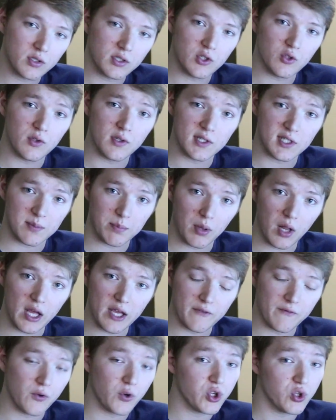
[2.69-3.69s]
to display
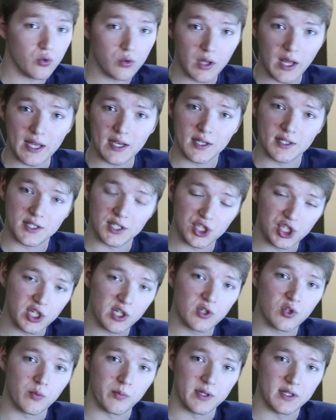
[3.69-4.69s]
for you ladies and
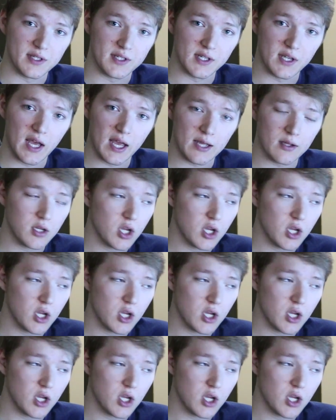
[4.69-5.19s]
gentlemen today